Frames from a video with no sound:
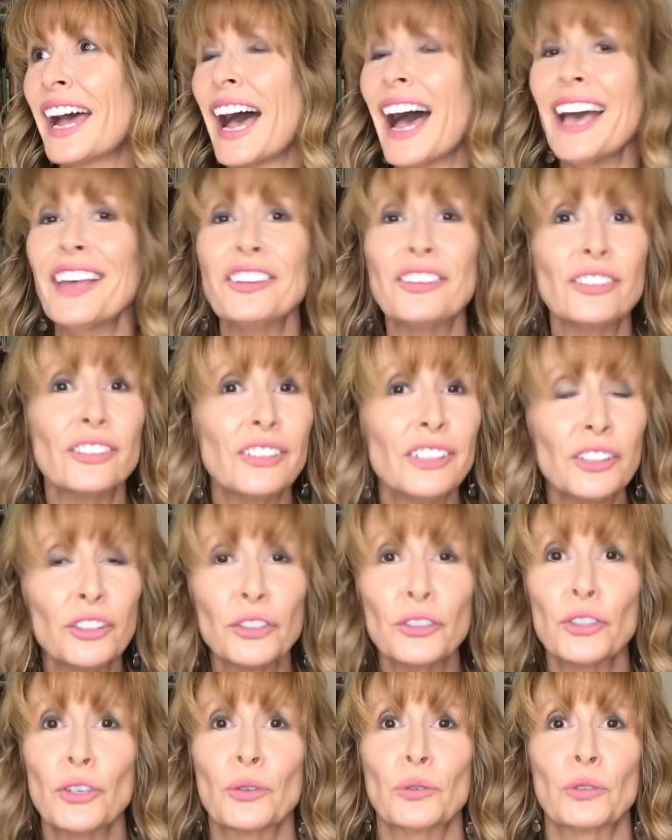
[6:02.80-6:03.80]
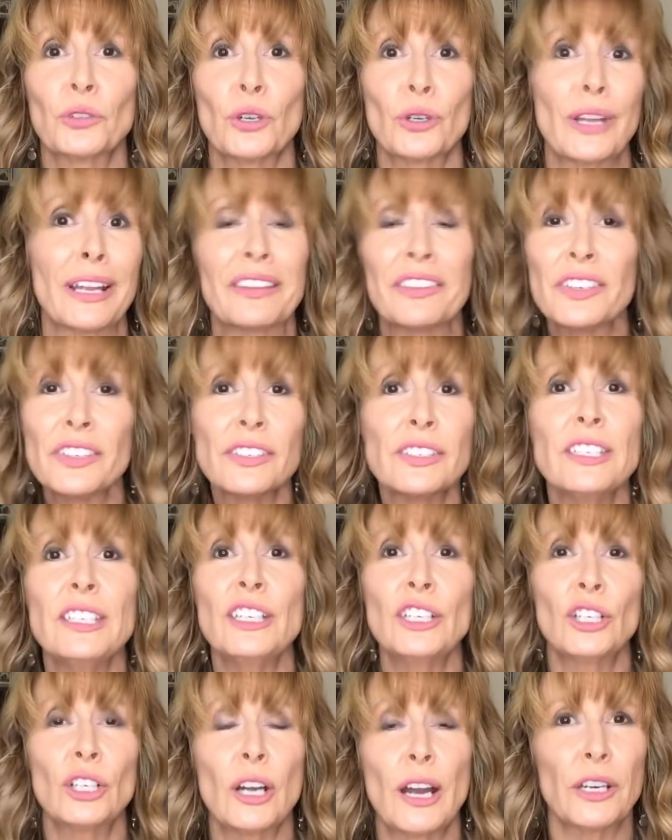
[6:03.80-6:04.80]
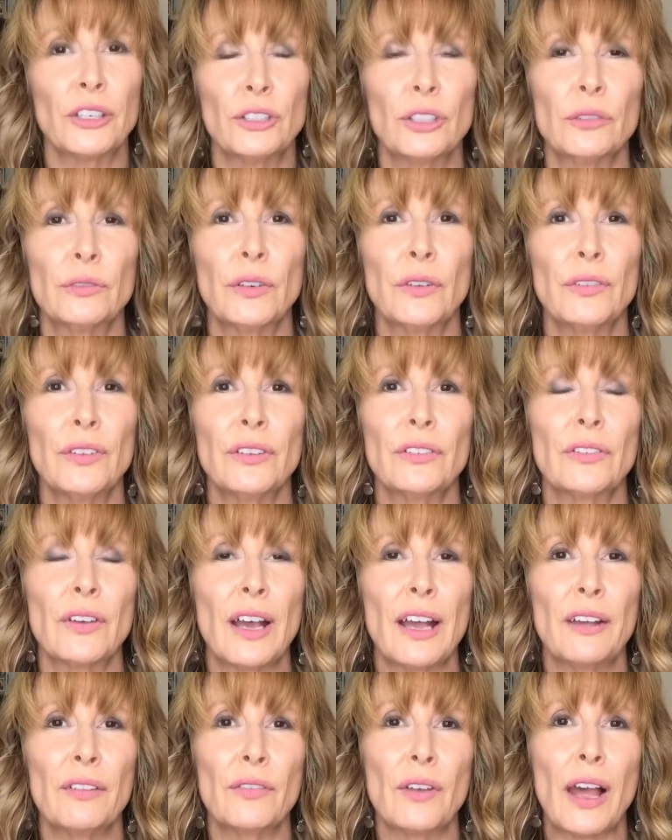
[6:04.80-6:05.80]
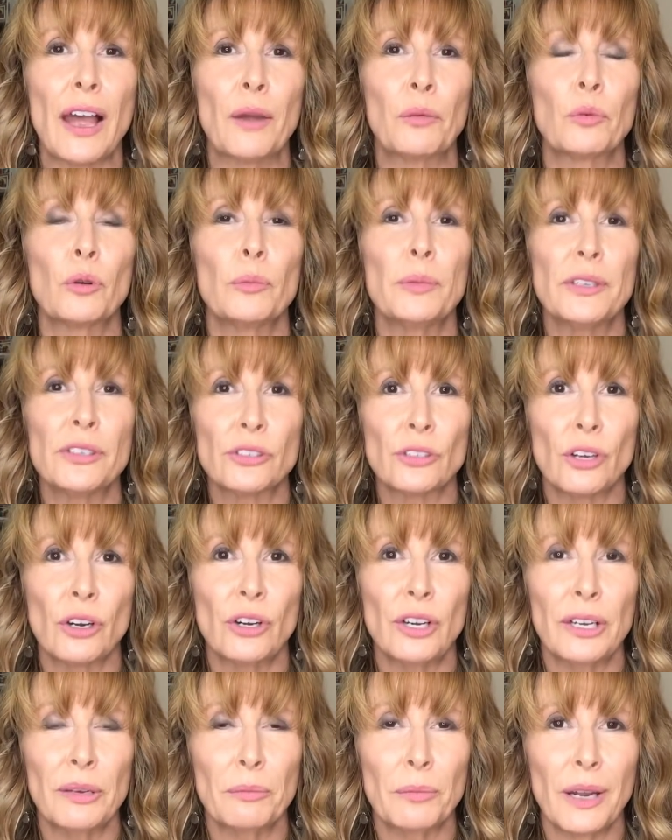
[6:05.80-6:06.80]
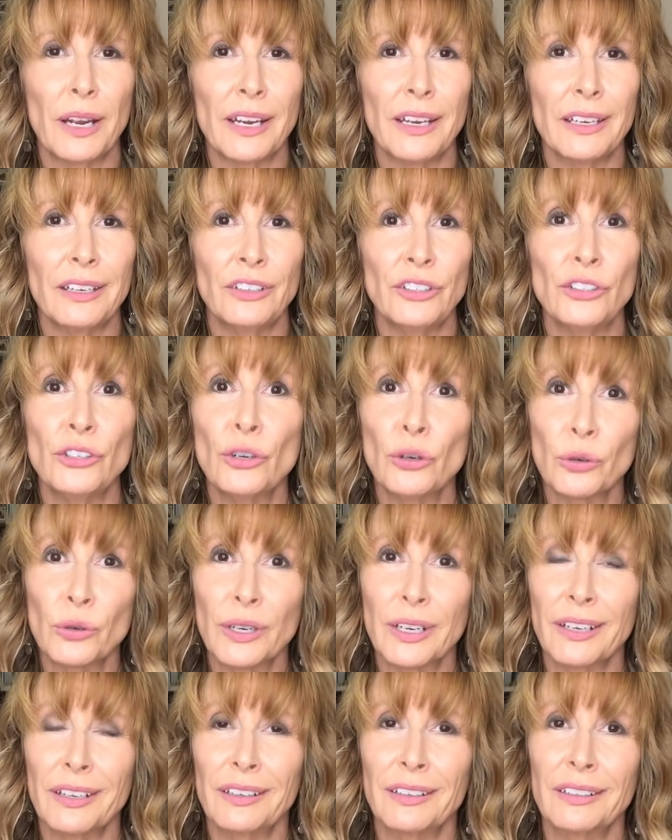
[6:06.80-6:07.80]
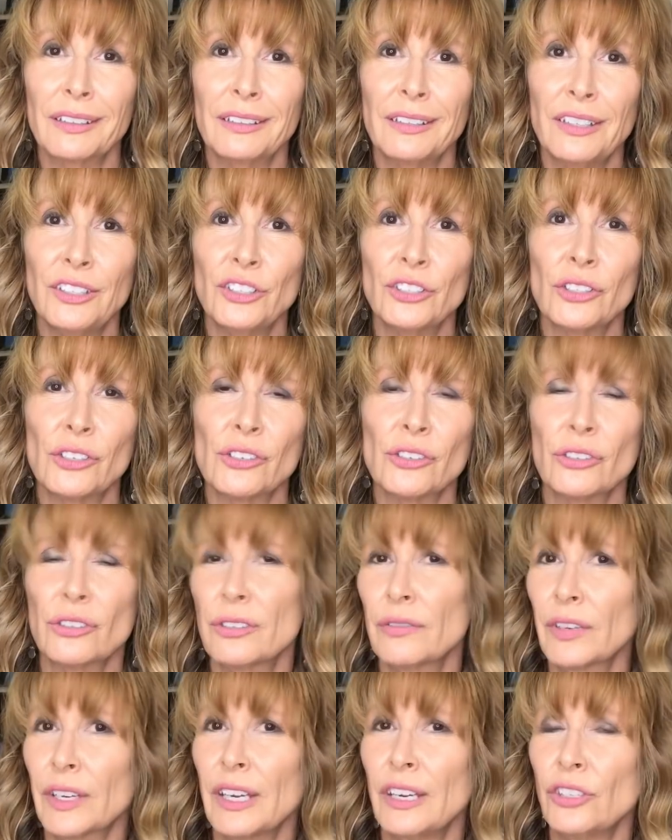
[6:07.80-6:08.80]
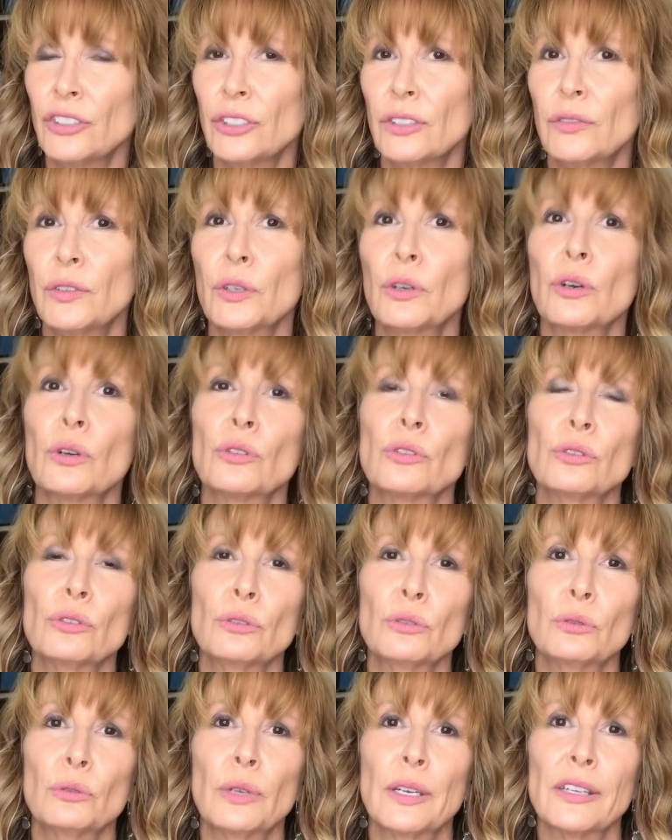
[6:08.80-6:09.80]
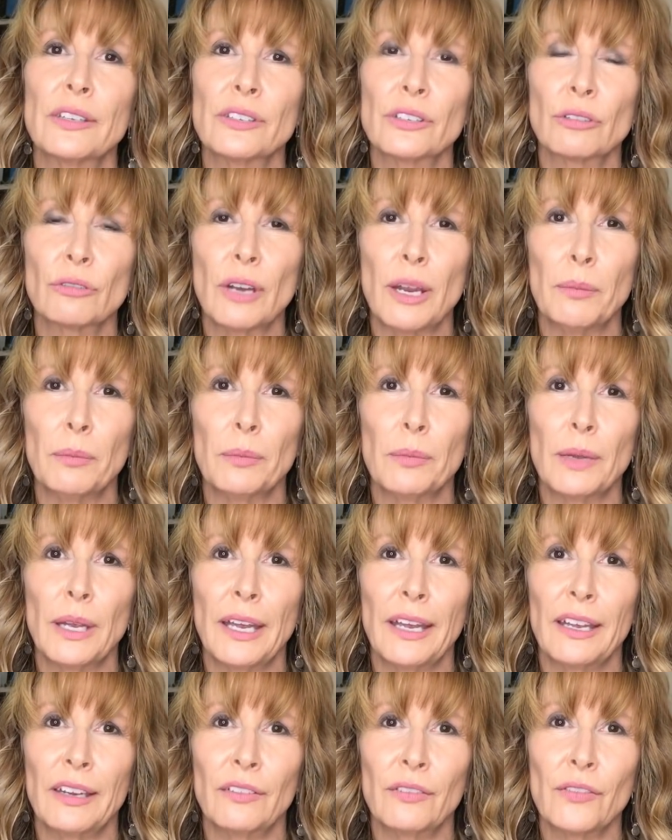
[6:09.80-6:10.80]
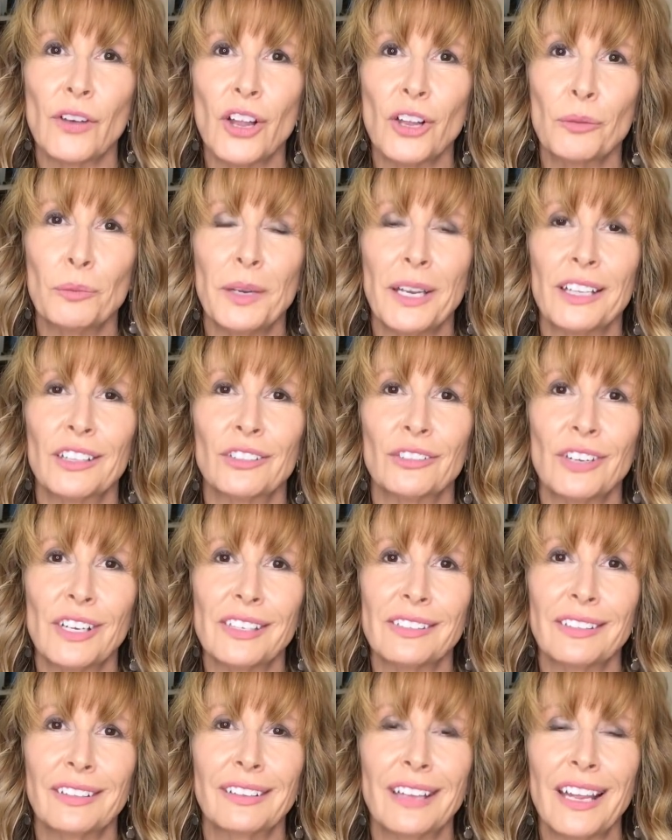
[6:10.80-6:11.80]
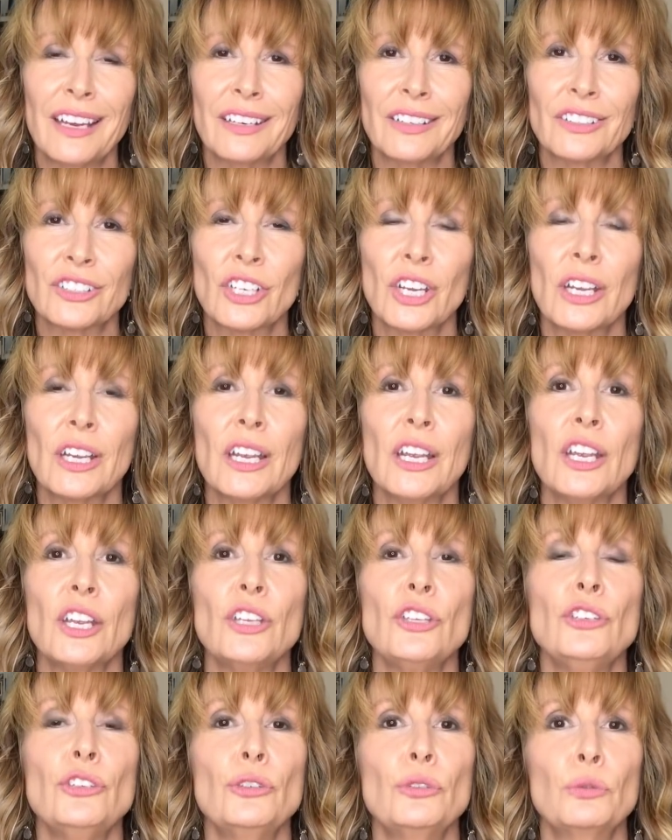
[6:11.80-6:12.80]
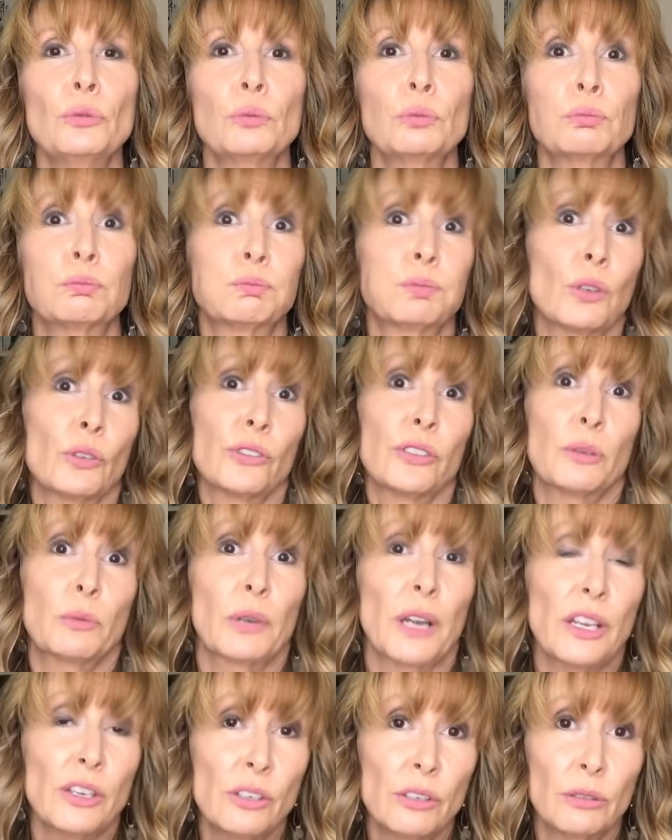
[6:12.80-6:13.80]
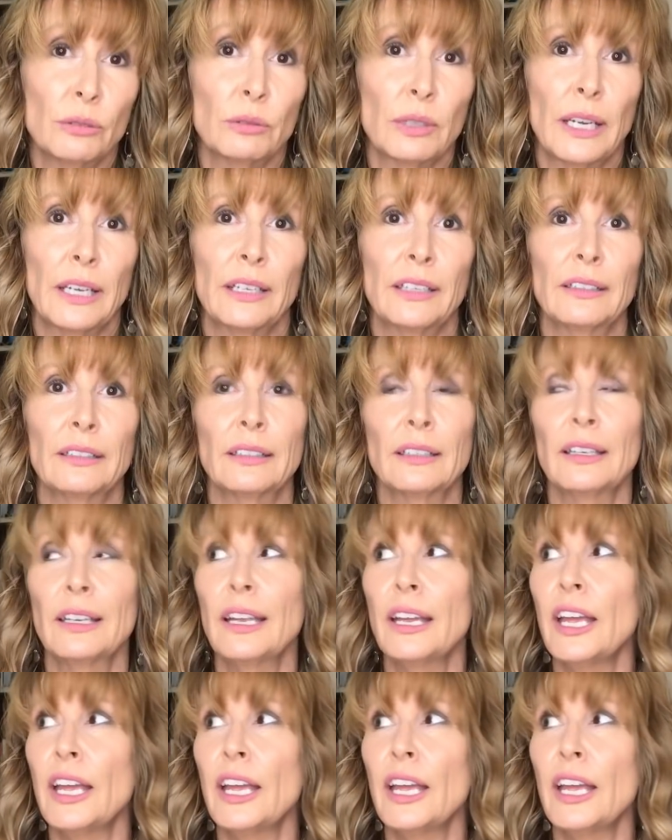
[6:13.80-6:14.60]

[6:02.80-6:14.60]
I still don't know. Like, this year, I turned 55. I will be starting my yoga teacher certification. If you go to Instagram and follow me at Lorraine C. Ladish, you will see what I do. And